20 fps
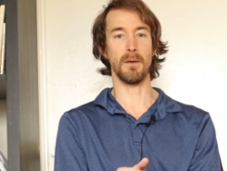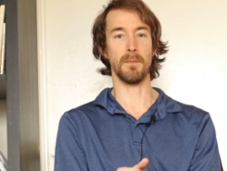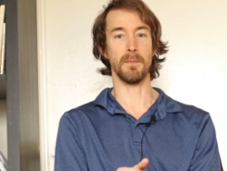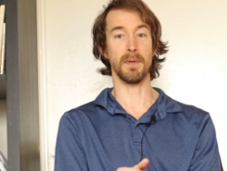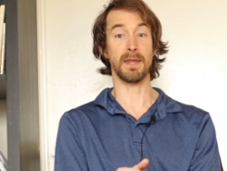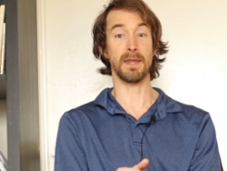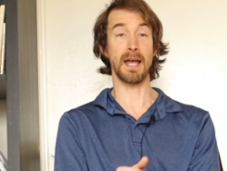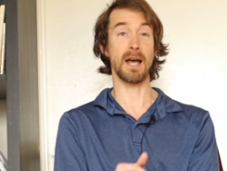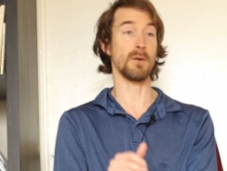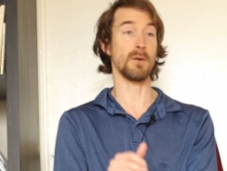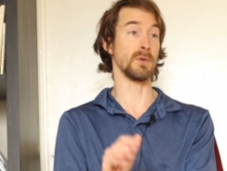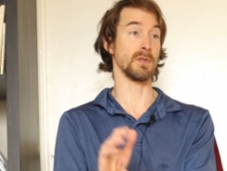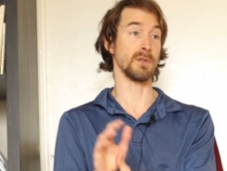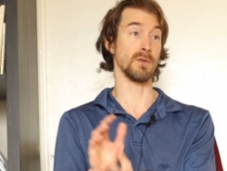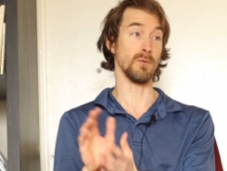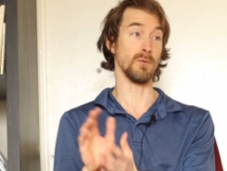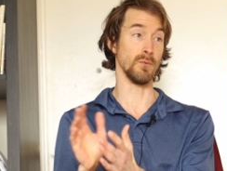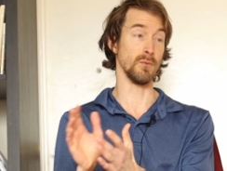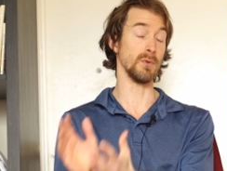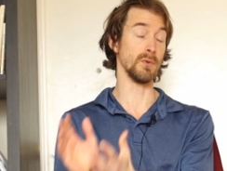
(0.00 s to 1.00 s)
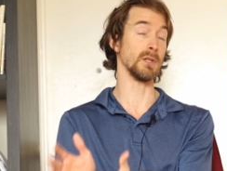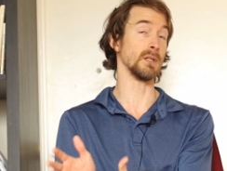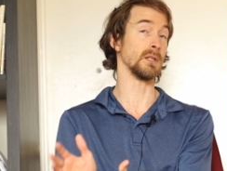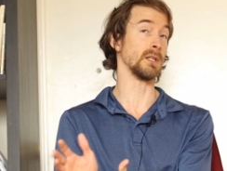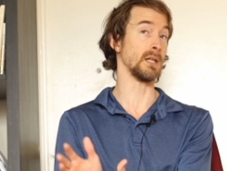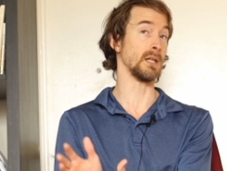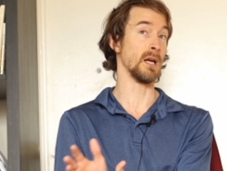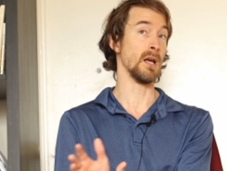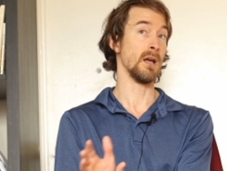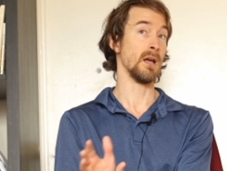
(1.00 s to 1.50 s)
But that was a
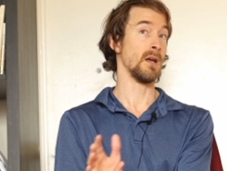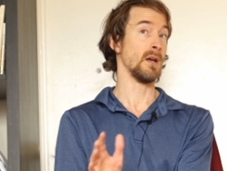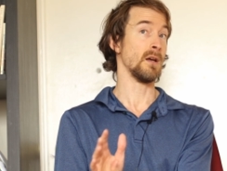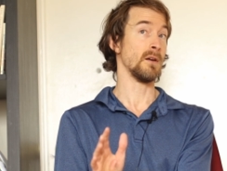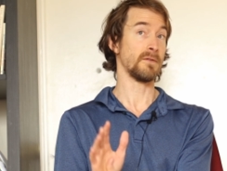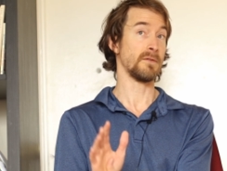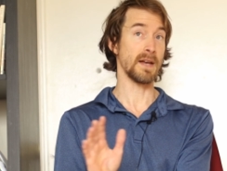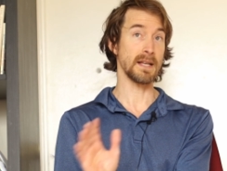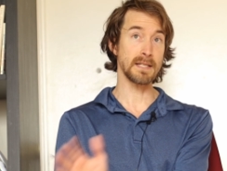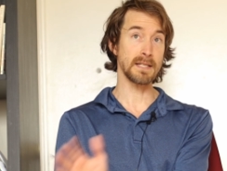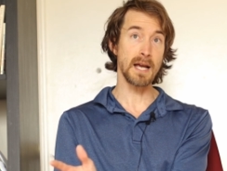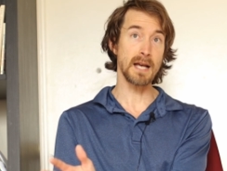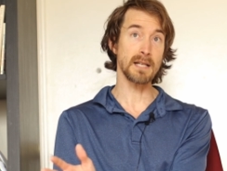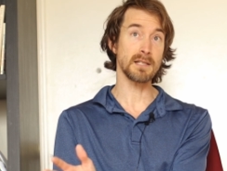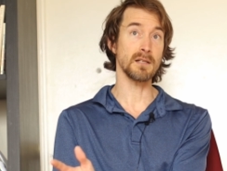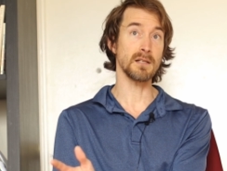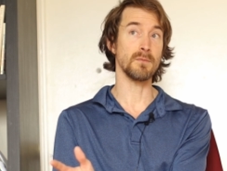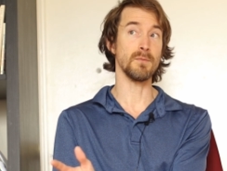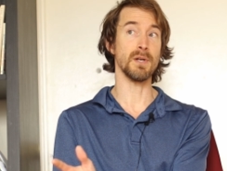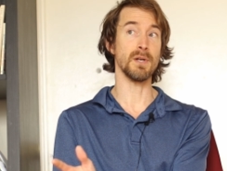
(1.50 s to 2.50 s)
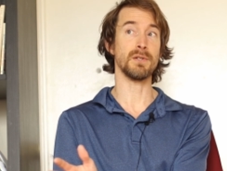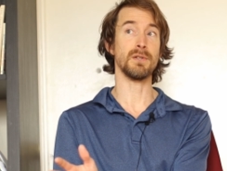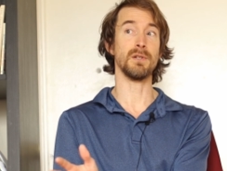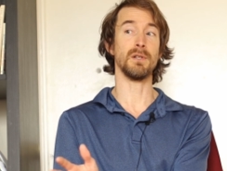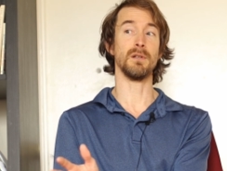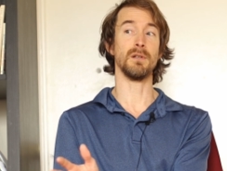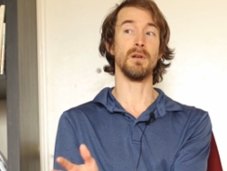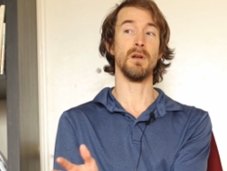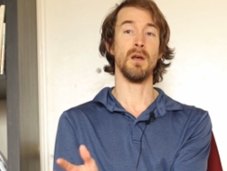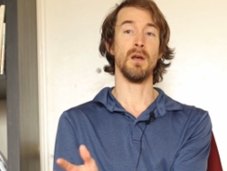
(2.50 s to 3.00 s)
really fantastic
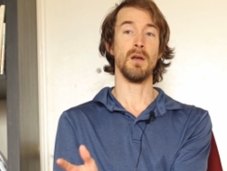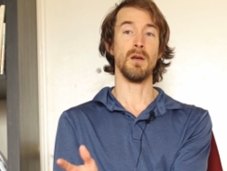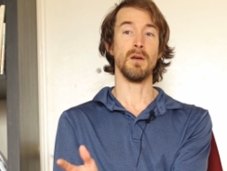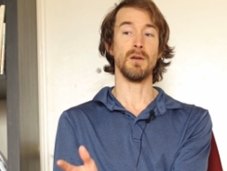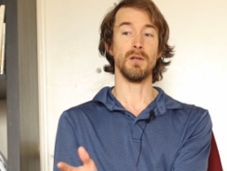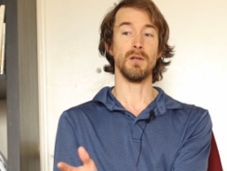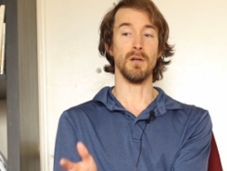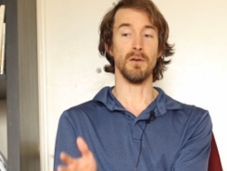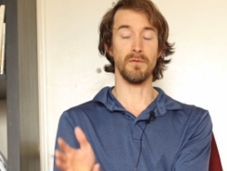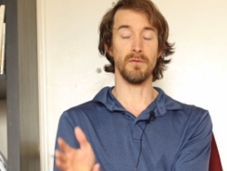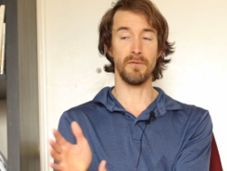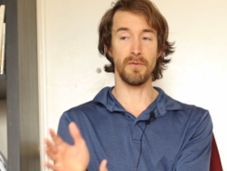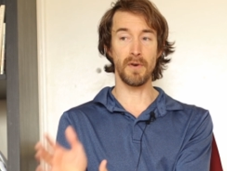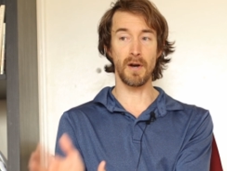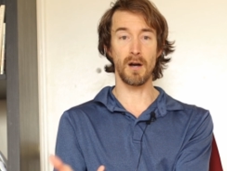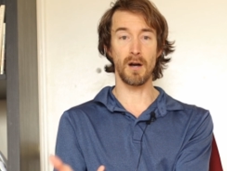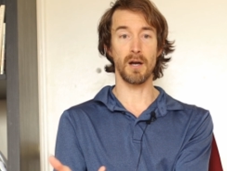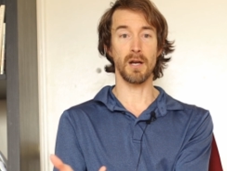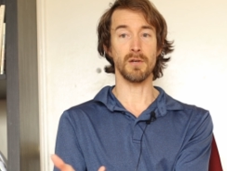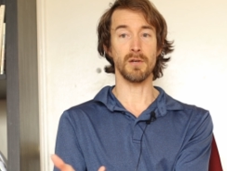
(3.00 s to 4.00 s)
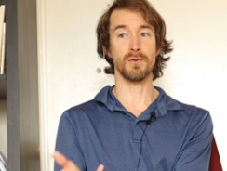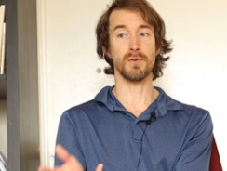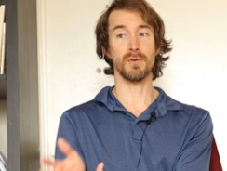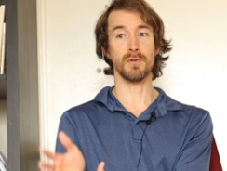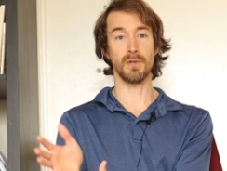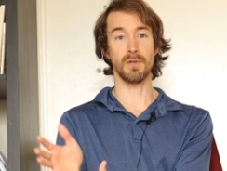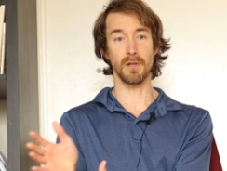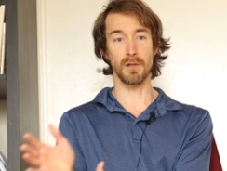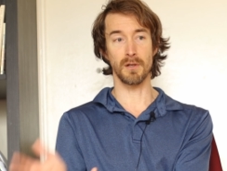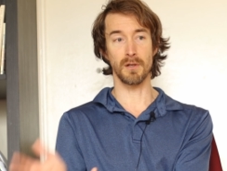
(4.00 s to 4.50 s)
mission, very
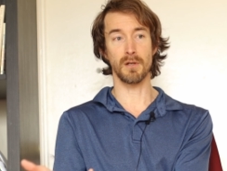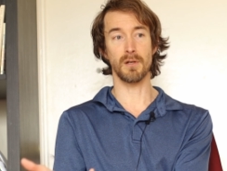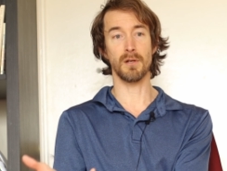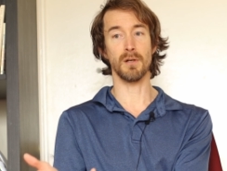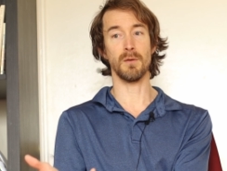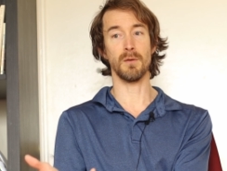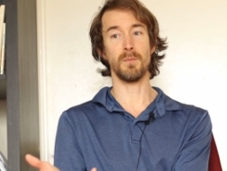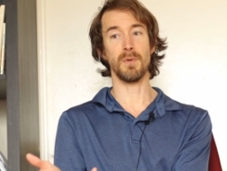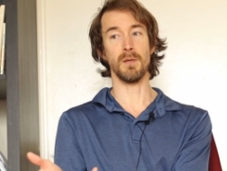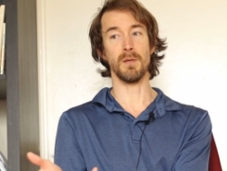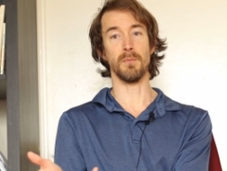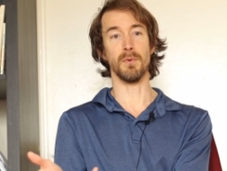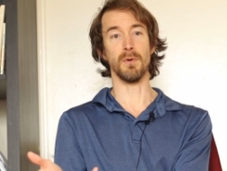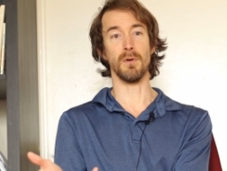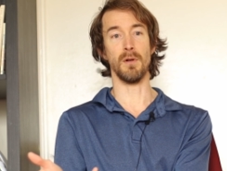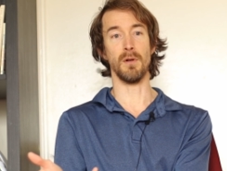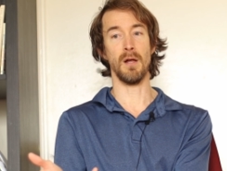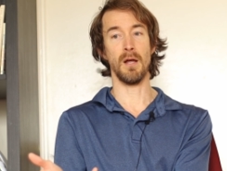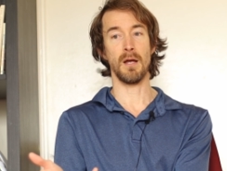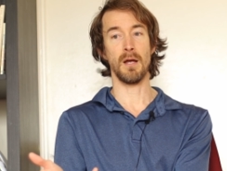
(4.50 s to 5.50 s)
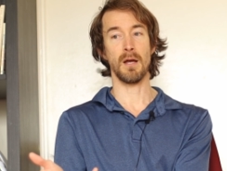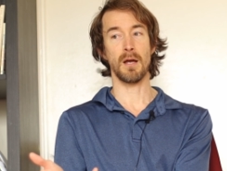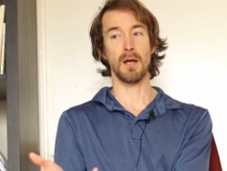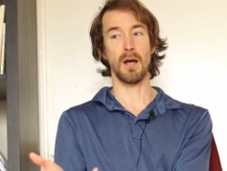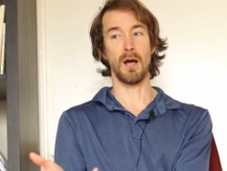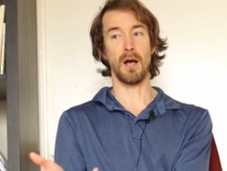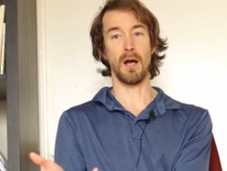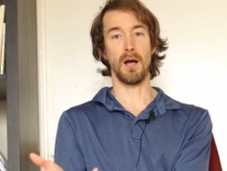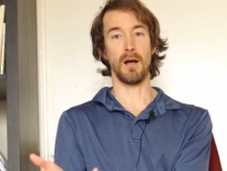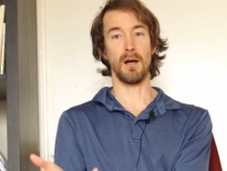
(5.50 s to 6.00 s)
interesting, good people.
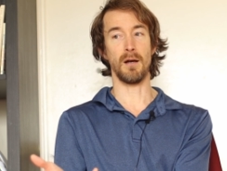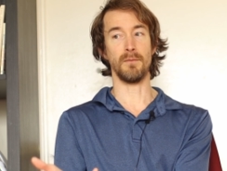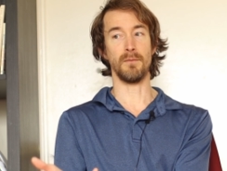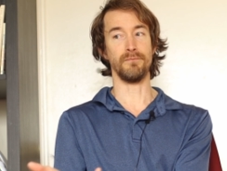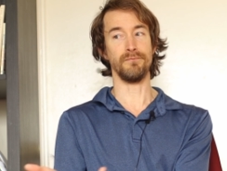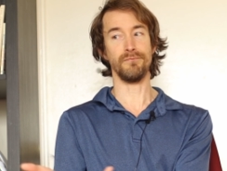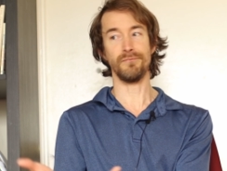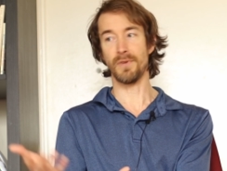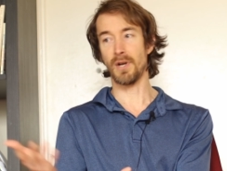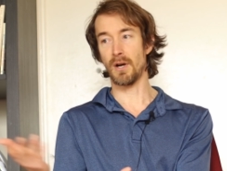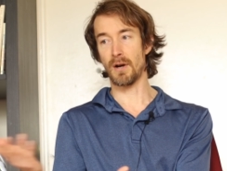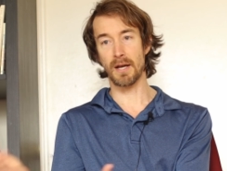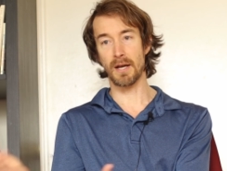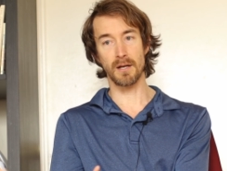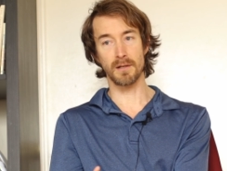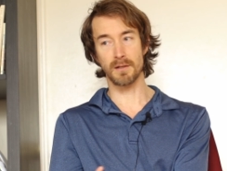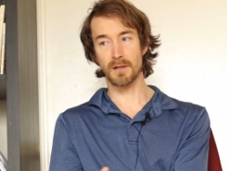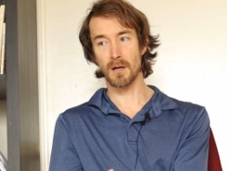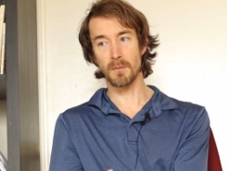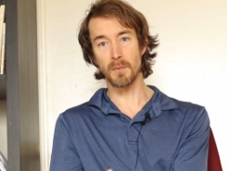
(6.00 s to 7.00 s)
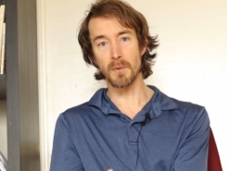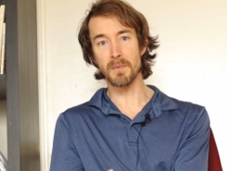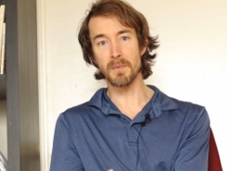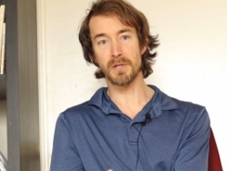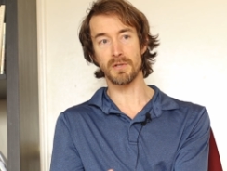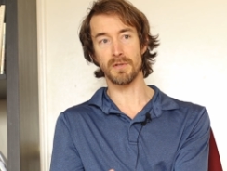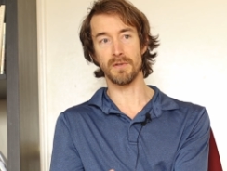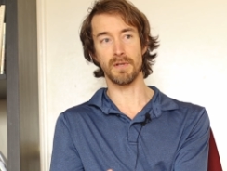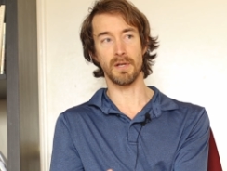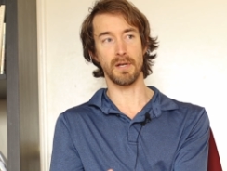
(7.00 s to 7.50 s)
Had a couple
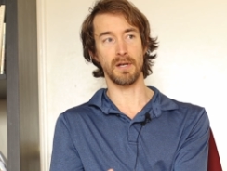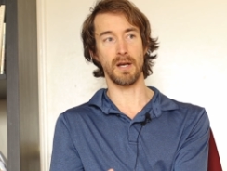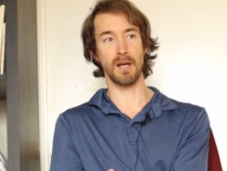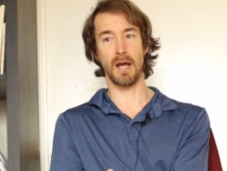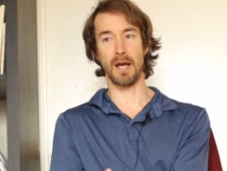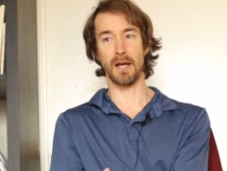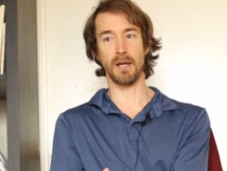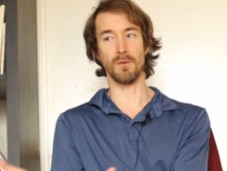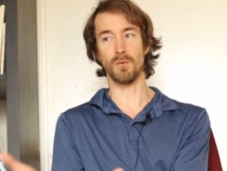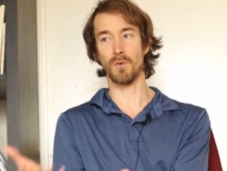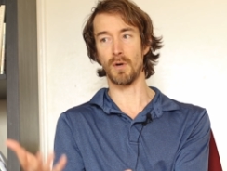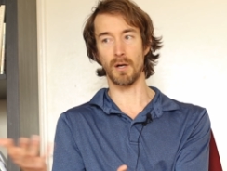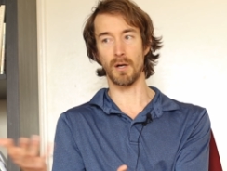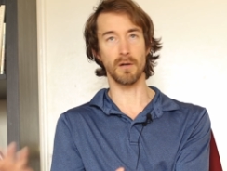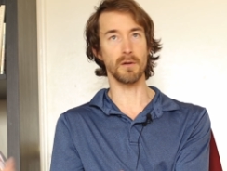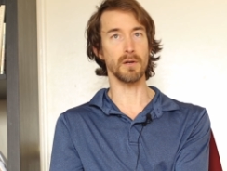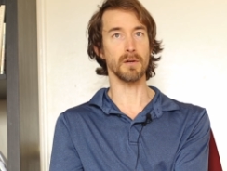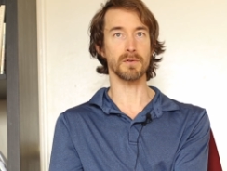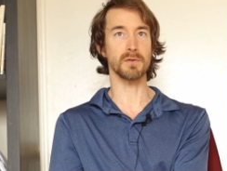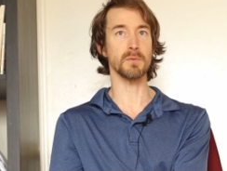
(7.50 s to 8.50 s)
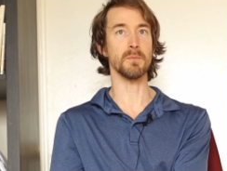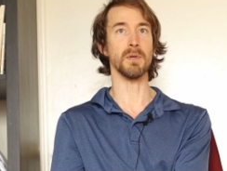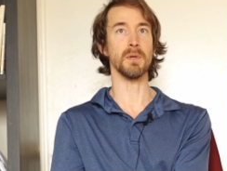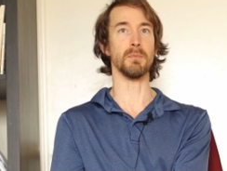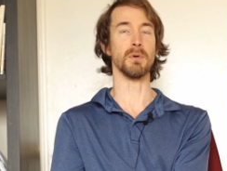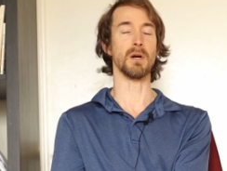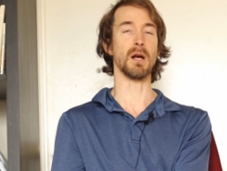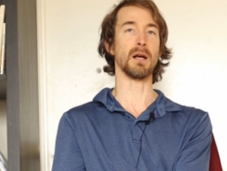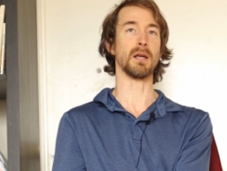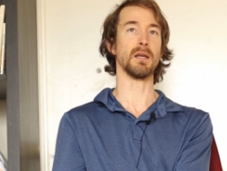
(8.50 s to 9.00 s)
missions at night where some
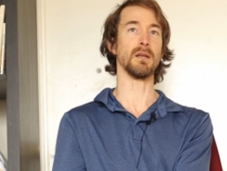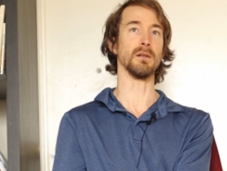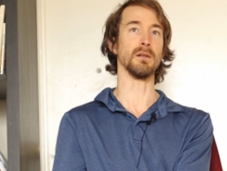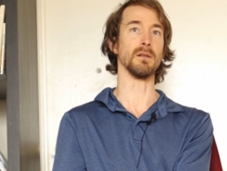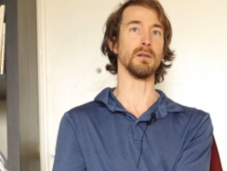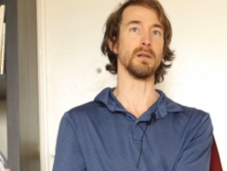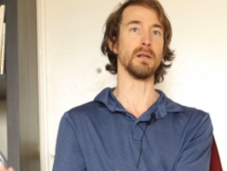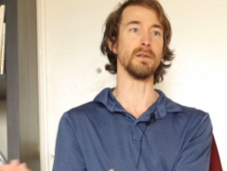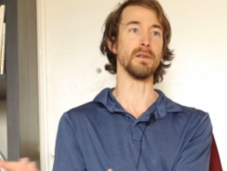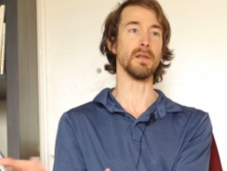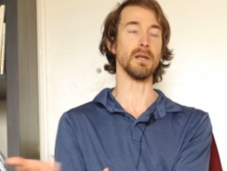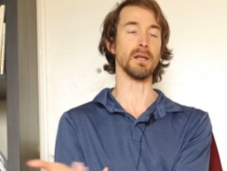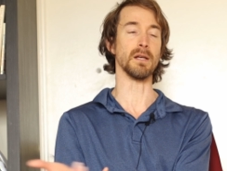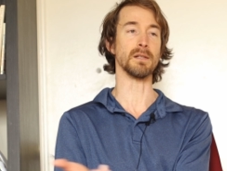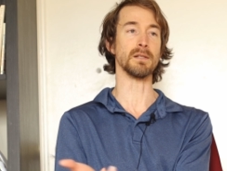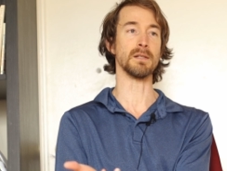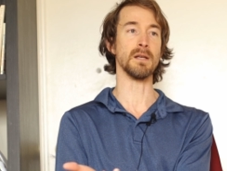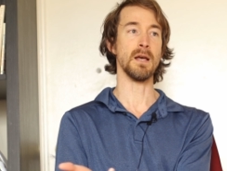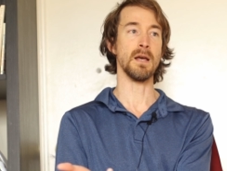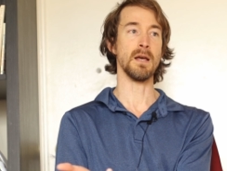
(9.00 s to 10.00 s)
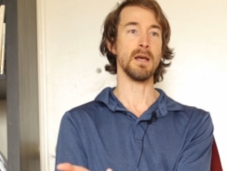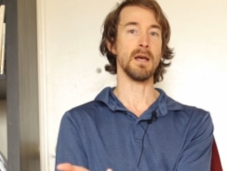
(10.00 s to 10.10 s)
people got killed and things.